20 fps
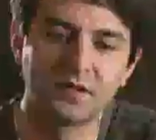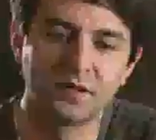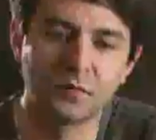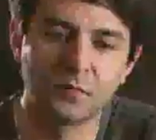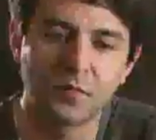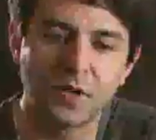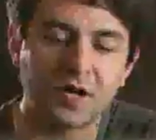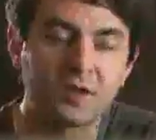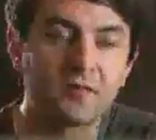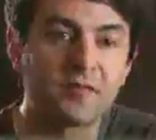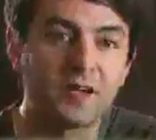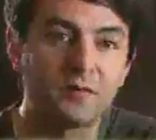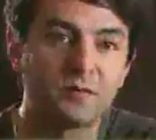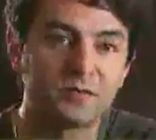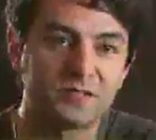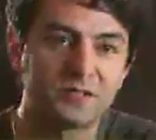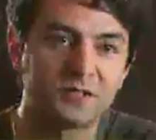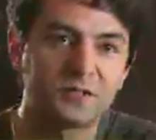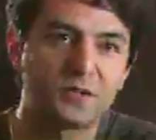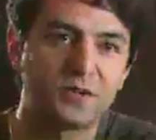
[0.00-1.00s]
Part of that
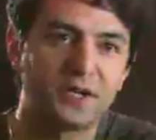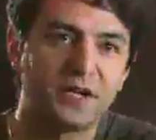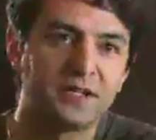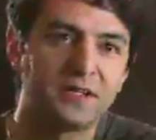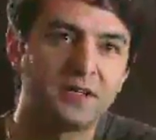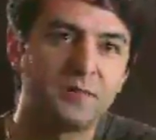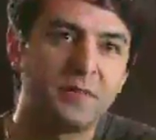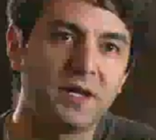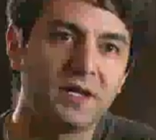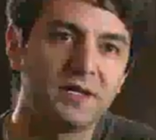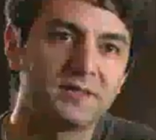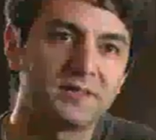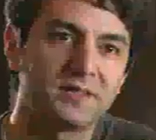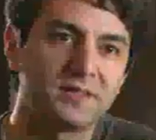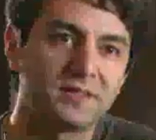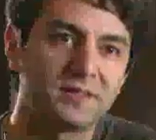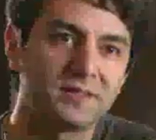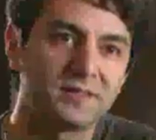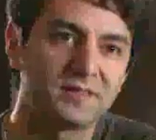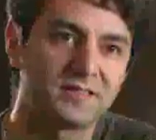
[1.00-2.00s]
was to create
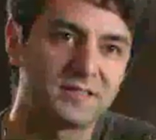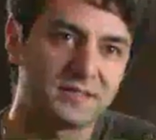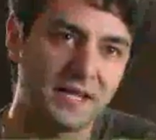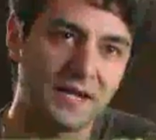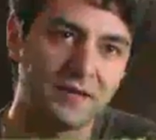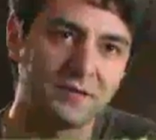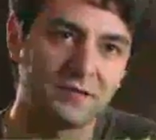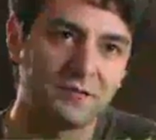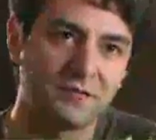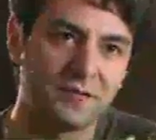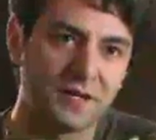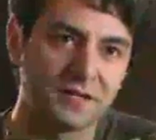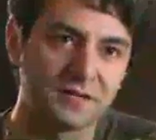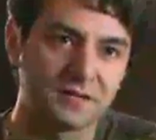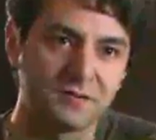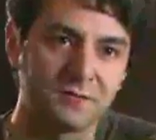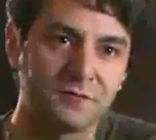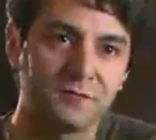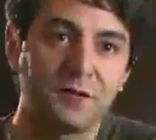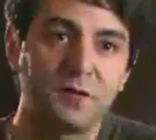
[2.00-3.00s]
amazing sound
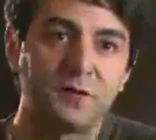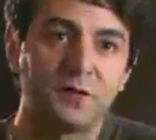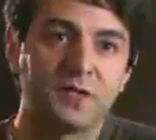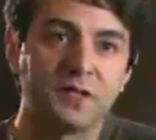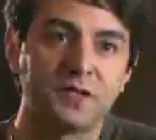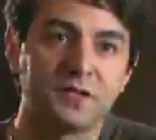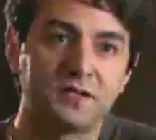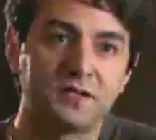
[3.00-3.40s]
effects and Foley.